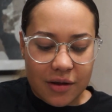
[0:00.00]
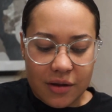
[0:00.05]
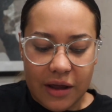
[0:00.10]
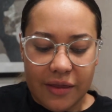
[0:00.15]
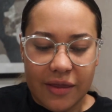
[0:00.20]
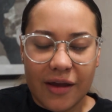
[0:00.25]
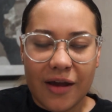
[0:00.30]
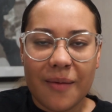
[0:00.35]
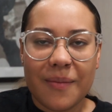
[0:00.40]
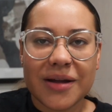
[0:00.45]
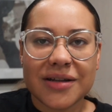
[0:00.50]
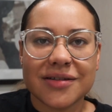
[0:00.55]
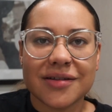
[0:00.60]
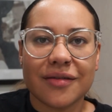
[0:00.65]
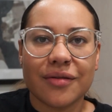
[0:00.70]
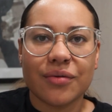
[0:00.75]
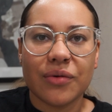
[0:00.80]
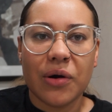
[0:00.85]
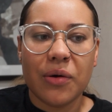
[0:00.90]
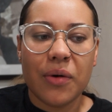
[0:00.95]
I think I'm about to
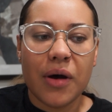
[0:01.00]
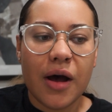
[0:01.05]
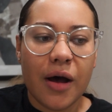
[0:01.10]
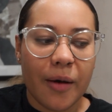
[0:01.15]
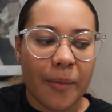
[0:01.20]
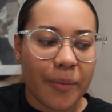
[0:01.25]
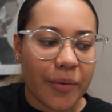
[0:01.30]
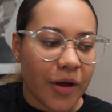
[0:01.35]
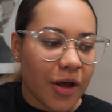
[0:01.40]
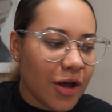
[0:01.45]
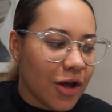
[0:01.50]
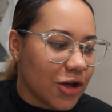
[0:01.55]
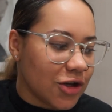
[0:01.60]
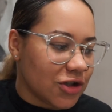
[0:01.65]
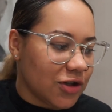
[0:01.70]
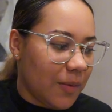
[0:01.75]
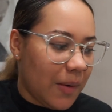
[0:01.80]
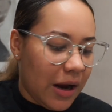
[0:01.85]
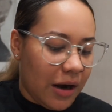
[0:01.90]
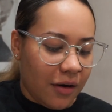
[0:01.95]
throw up.
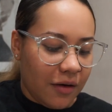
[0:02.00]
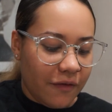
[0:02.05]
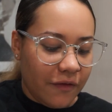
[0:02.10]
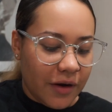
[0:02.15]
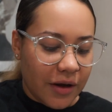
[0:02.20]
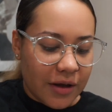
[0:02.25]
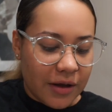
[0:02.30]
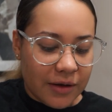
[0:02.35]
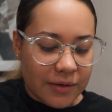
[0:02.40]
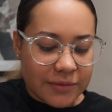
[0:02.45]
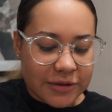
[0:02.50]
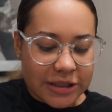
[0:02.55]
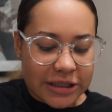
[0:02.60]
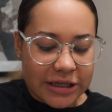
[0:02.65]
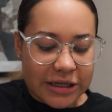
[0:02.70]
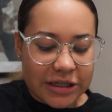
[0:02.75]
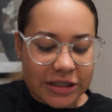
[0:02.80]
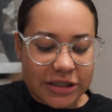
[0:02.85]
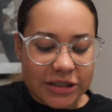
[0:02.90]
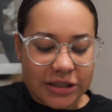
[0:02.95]
So my girlfriend comes in
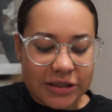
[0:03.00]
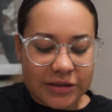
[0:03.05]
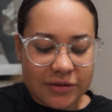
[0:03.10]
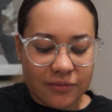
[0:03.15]
and she's